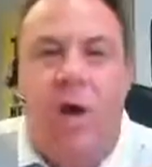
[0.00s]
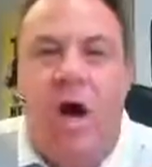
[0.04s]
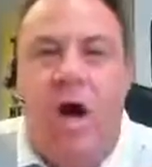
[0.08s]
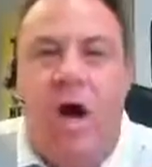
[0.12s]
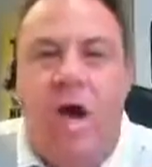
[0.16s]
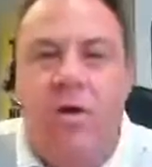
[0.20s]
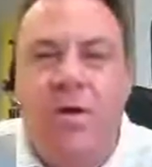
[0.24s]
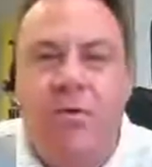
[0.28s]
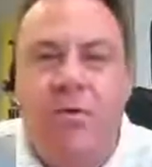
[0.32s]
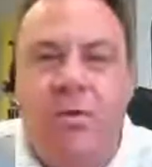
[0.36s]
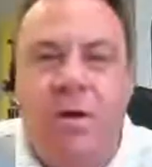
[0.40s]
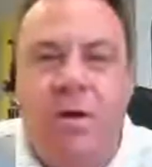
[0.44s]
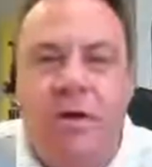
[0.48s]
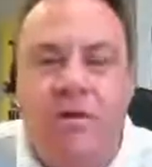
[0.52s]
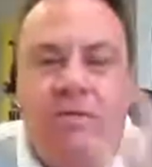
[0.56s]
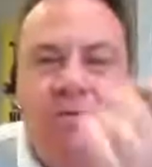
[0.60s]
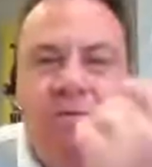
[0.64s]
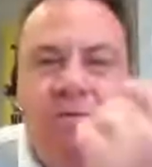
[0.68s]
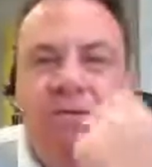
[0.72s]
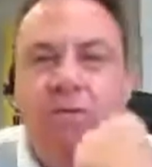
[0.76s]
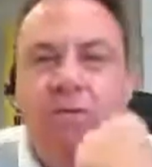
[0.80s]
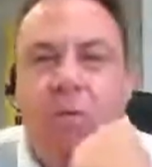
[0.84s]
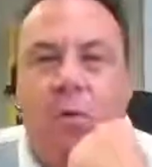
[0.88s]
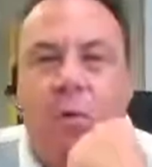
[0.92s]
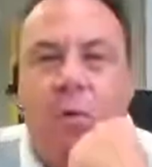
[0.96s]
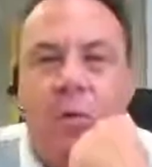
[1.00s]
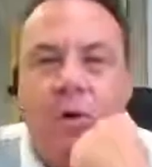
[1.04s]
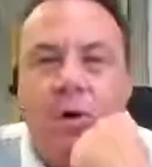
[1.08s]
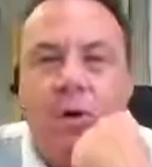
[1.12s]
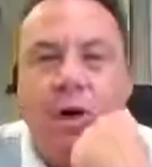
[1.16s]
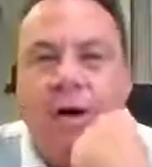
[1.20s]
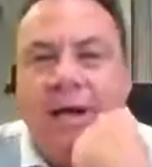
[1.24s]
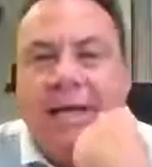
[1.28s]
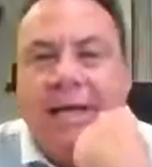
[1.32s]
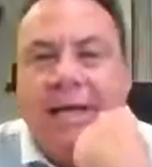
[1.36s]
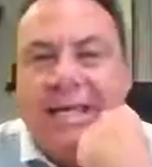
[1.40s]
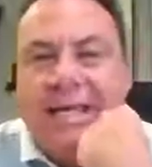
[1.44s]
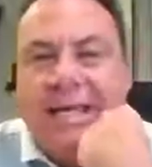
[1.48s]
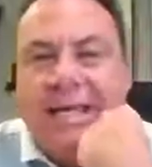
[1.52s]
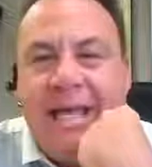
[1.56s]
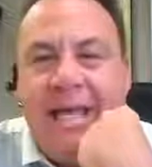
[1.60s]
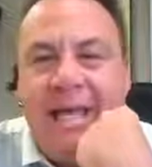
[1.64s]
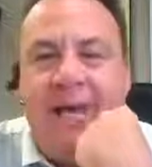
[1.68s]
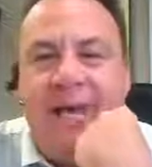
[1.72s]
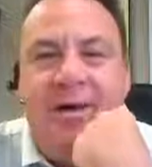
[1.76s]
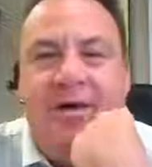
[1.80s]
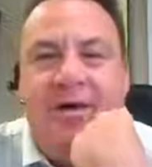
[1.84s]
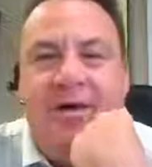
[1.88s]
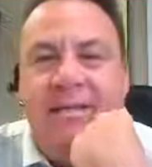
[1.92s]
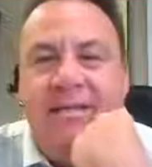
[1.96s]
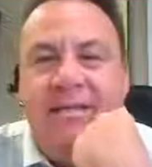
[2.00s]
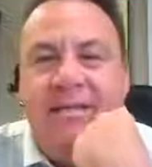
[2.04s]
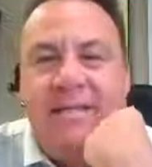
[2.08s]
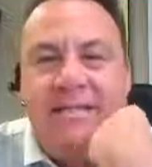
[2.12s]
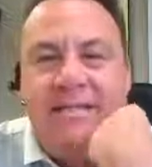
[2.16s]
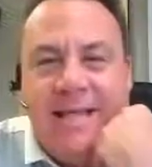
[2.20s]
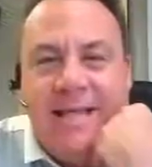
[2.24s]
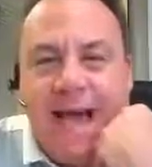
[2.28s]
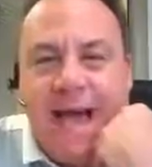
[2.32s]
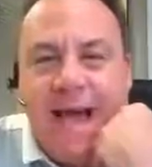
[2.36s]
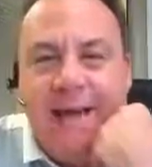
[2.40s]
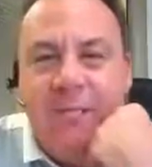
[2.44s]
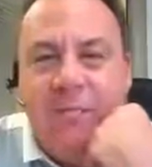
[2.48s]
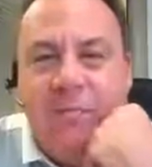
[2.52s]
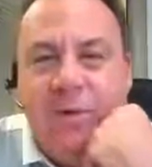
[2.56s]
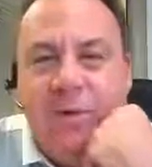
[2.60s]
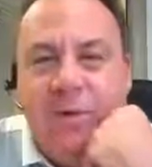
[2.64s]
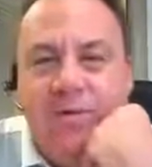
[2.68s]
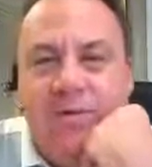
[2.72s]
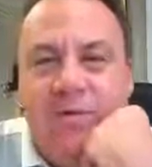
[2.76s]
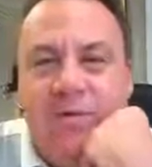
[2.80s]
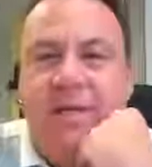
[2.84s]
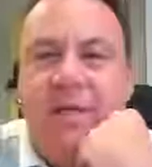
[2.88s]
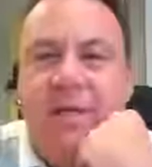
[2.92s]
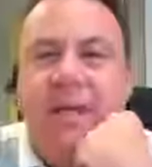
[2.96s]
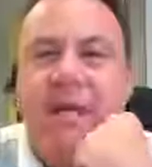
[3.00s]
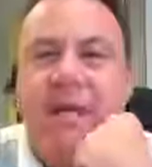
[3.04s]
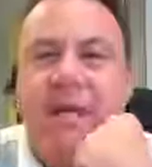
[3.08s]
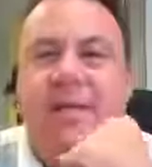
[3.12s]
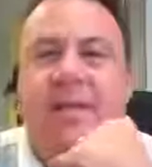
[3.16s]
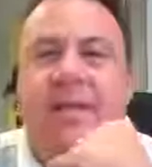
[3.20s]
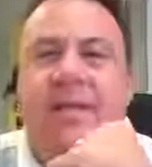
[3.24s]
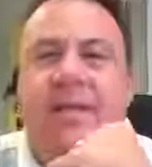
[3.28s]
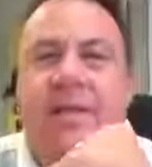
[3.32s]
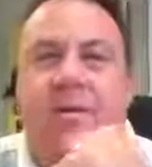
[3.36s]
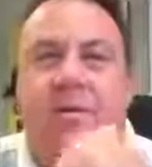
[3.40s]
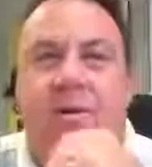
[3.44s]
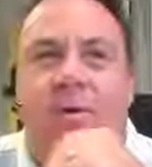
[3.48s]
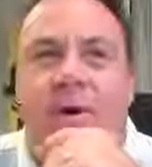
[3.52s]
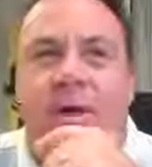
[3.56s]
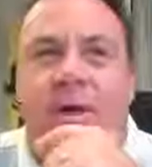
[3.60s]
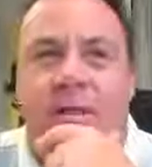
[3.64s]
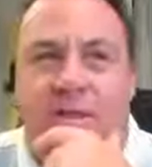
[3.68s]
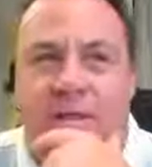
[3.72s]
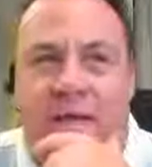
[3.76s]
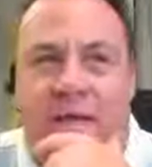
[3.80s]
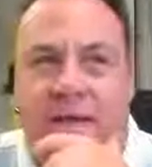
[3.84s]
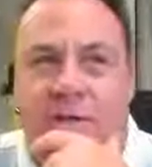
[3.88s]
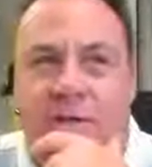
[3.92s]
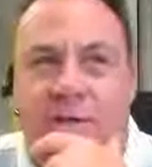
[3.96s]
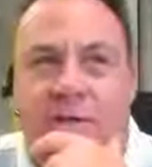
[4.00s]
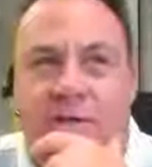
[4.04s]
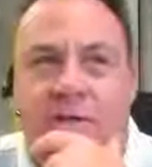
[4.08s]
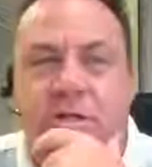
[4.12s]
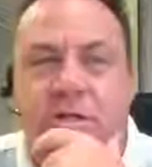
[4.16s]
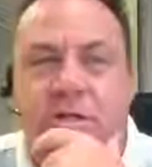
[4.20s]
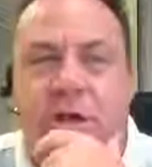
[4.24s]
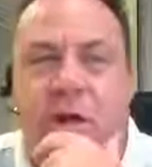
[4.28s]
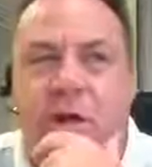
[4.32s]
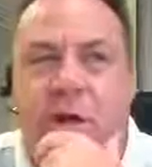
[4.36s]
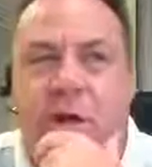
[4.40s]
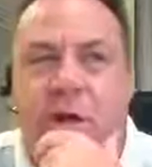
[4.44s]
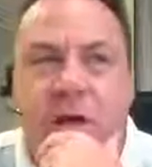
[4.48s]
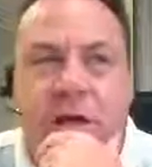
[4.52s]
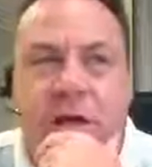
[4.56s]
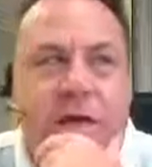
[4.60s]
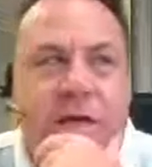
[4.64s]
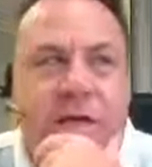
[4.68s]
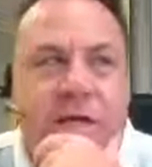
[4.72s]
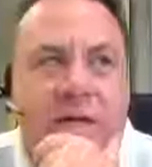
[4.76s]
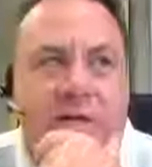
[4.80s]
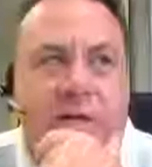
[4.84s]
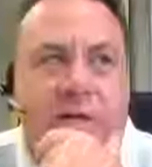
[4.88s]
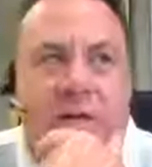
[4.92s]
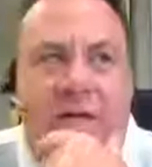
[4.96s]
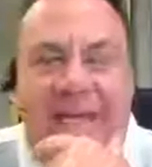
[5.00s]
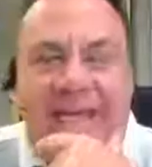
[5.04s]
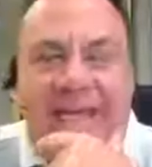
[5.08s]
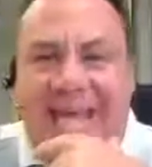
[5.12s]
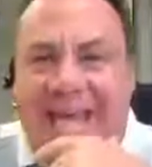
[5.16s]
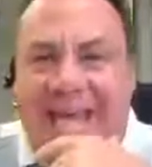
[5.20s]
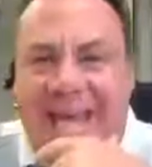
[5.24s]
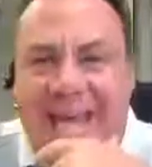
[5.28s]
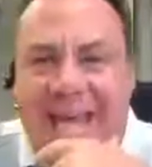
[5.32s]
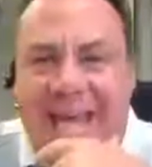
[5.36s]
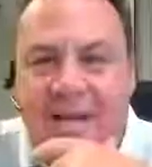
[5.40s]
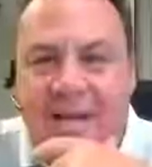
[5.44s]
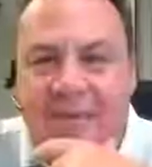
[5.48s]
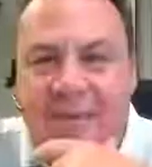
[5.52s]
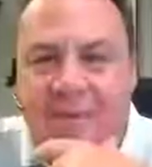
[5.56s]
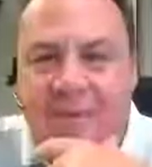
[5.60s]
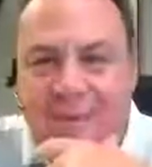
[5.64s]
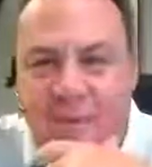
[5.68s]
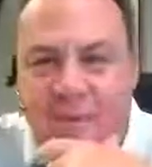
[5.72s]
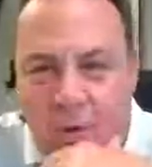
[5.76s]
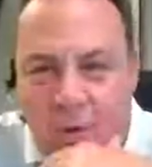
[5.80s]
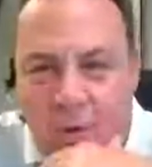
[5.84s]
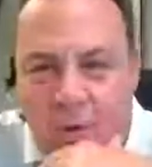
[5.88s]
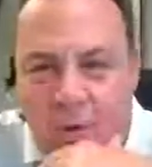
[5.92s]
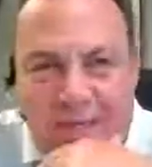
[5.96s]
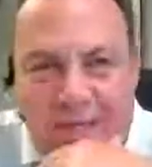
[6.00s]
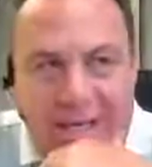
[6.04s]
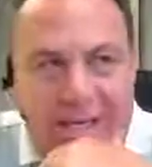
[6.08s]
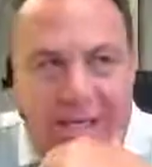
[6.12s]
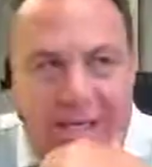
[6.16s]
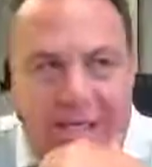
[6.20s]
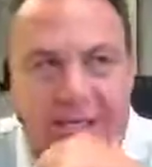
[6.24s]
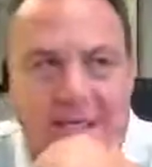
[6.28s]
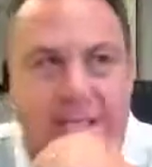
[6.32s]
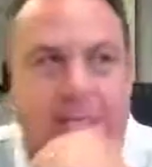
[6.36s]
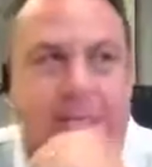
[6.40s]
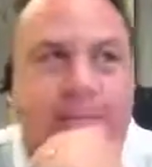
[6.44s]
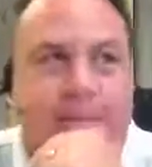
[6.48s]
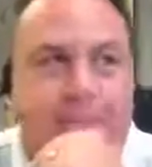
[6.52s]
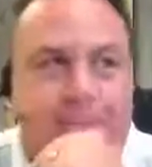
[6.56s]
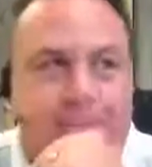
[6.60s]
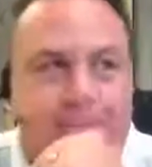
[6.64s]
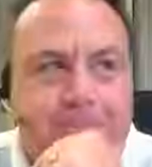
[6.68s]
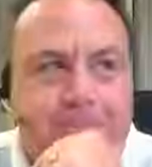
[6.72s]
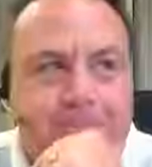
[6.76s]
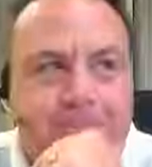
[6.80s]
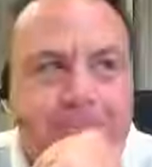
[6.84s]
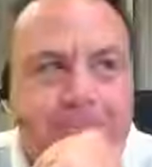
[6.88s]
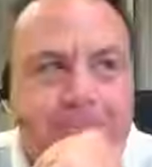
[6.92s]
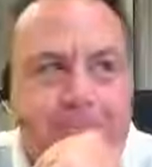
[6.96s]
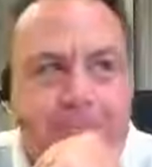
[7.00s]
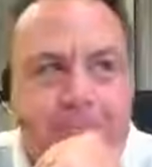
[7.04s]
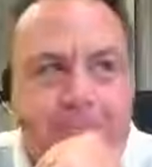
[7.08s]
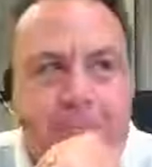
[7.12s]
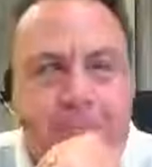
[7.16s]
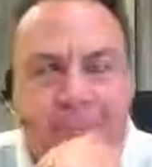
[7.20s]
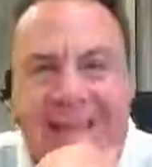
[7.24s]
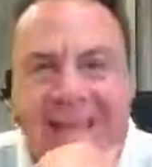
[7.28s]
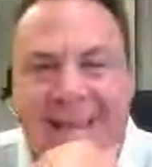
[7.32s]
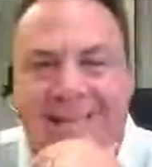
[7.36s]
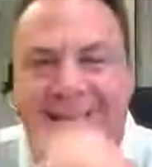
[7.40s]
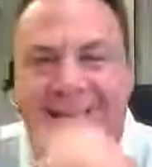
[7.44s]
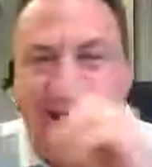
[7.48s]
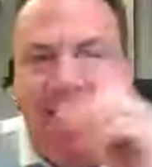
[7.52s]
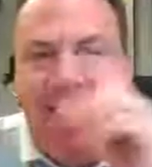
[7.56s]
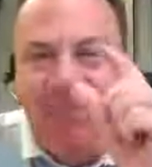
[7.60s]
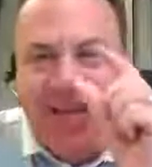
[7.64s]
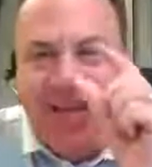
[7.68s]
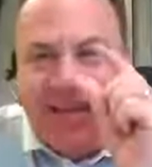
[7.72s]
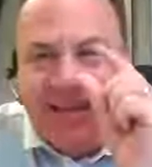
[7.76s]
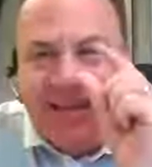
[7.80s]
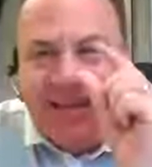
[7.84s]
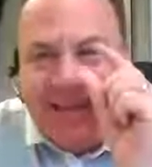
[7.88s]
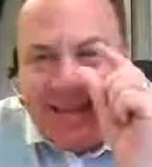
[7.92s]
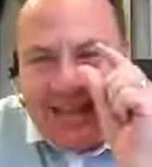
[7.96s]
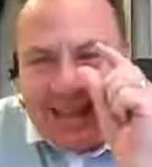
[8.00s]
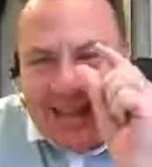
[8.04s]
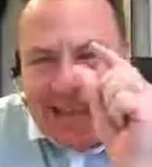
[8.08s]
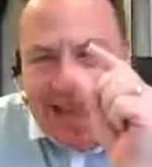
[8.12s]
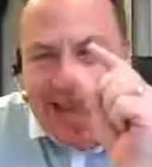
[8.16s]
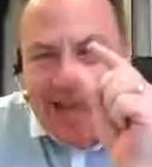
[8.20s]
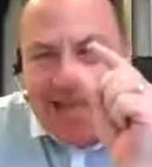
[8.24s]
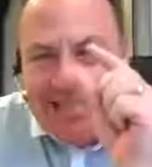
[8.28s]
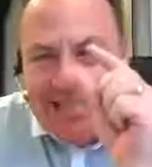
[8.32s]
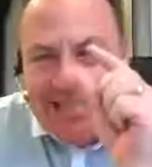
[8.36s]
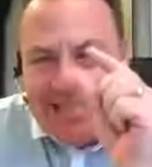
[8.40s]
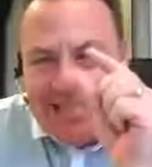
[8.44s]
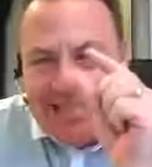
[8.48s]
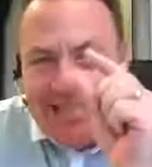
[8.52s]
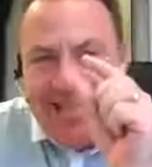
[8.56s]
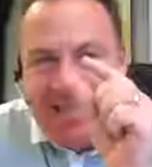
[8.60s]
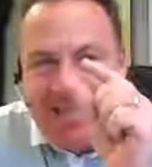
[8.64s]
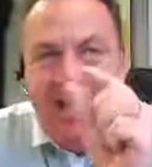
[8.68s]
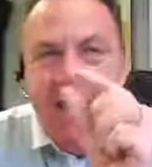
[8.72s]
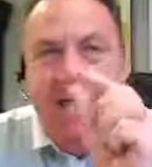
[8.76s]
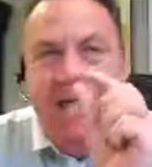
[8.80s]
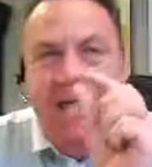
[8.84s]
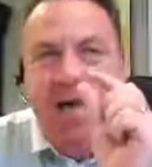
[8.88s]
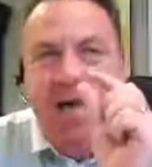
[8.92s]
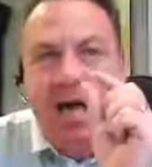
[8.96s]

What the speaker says: to 104 a year. He says, that moves the needle in the organization. So the key to focus is having less